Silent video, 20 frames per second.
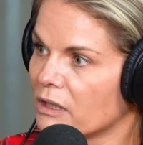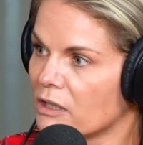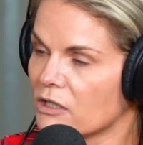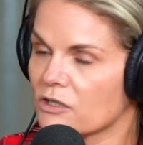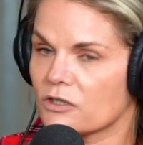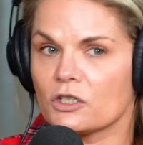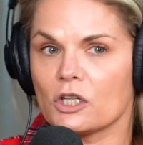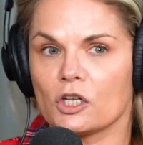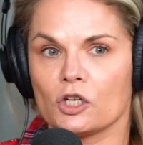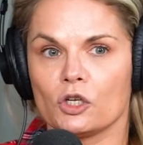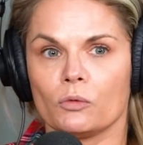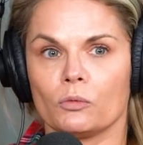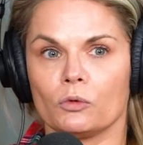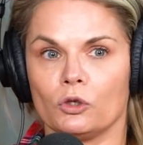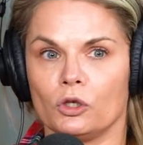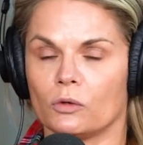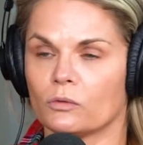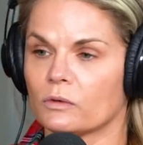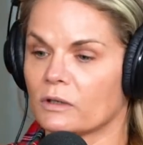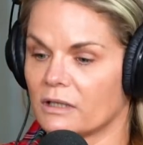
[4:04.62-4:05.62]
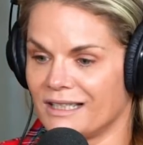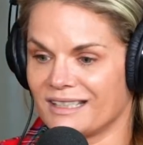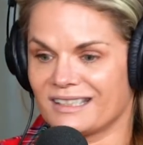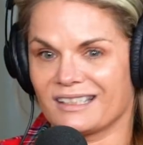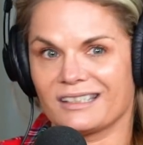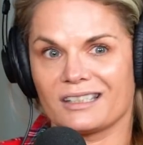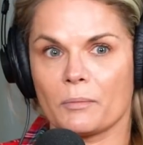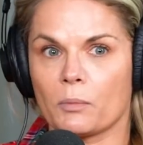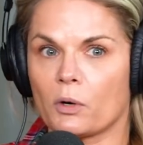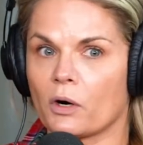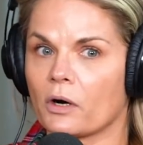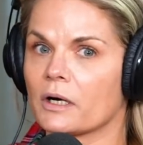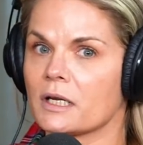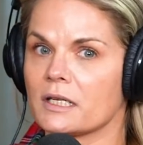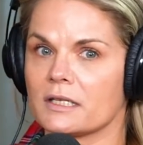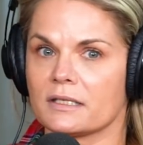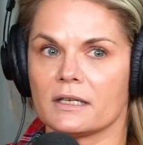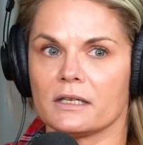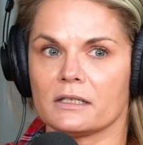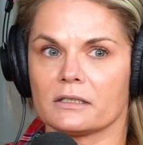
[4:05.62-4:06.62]
because okay. then, you, you know, this is the
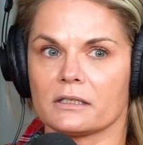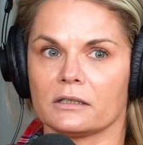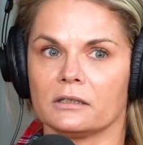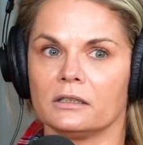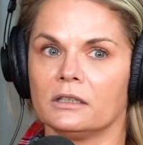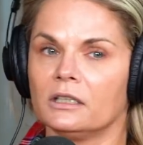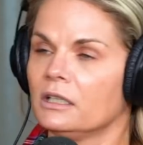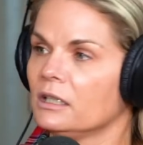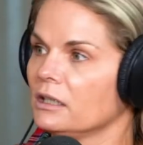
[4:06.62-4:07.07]
party season.